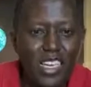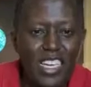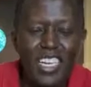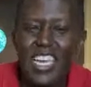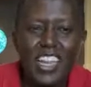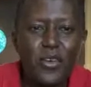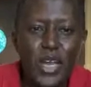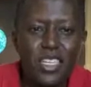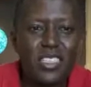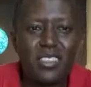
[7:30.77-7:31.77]
Any other
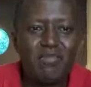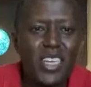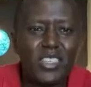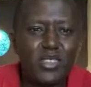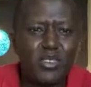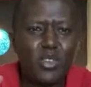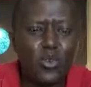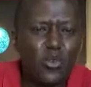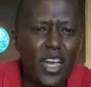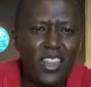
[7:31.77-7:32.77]
rice that you
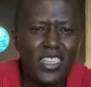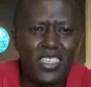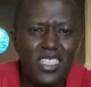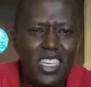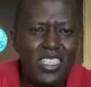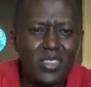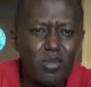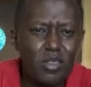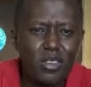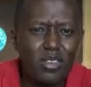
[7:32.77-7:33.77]
find that it says
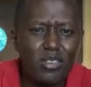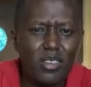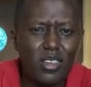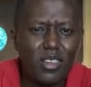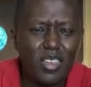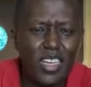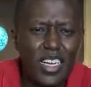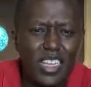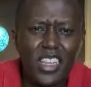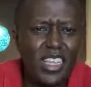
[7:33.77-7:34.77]

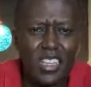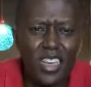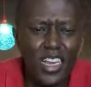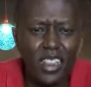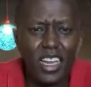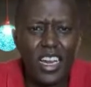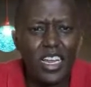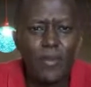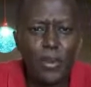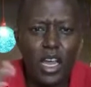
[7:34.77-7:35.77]
anything like that,
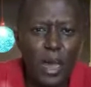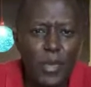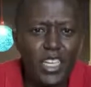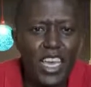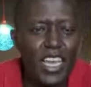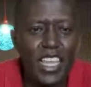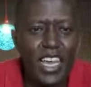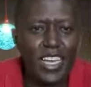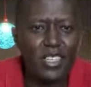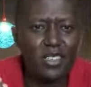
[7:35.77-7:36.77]
like I'm in Kenya
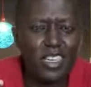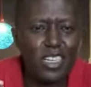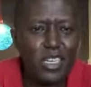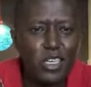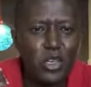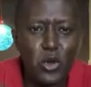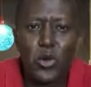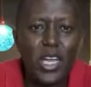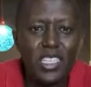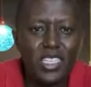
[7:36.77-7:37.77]
and no
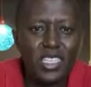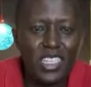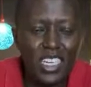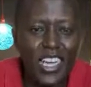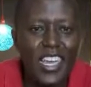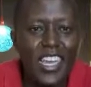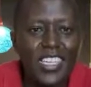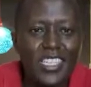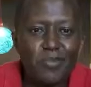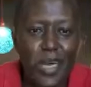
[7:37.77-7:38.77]
rice in Kenya
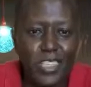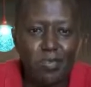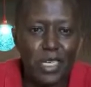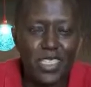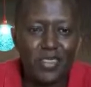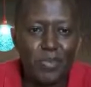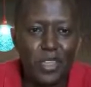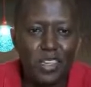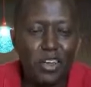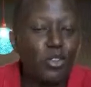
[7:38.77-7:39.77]
is basmati.
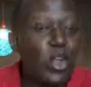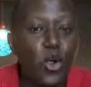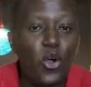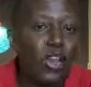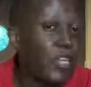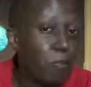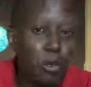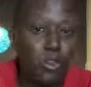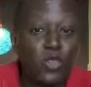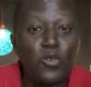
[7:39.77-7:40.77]
They all
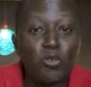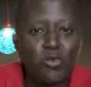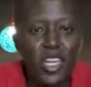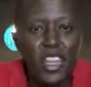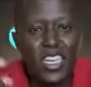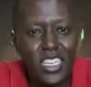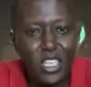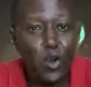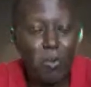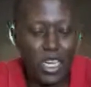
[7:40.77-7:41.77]
imports from either
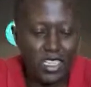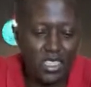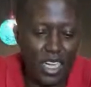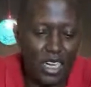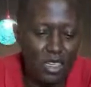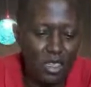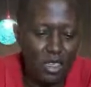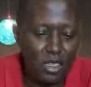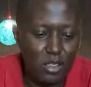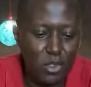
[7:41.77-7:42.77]
India or Pakistan.
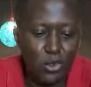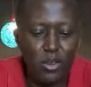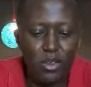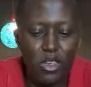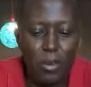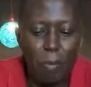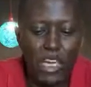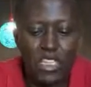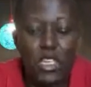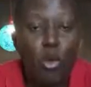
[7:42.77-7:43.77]
So,
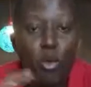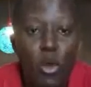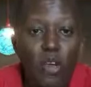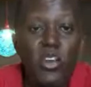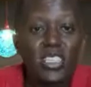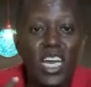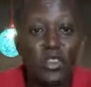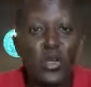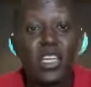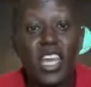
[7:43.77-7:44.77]
but whatever is
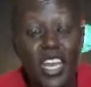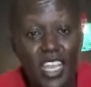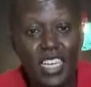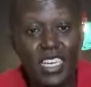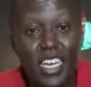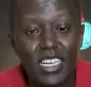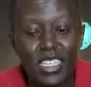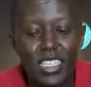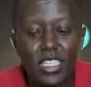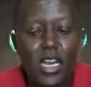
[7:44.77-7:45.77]
actually Kenyan,
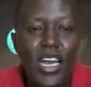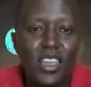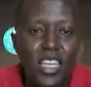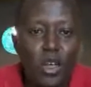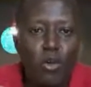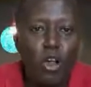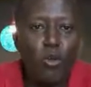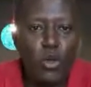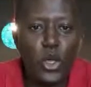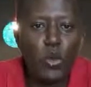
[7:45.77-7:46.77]
and I think
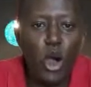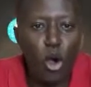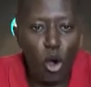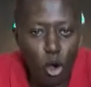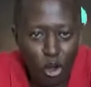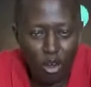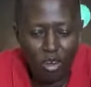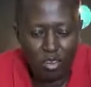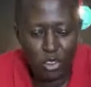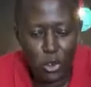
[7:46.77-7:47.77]
we were all
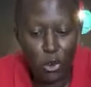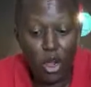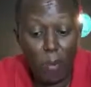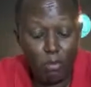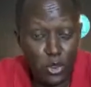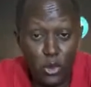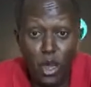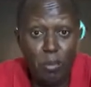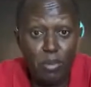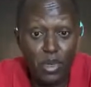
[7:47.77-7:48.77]
grew up
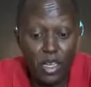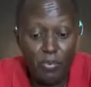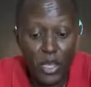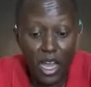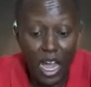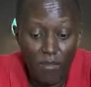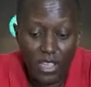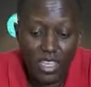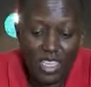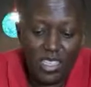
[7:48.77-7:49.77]

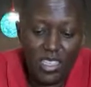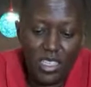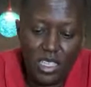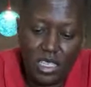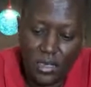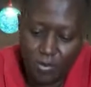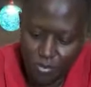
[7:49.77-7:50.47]
having, is the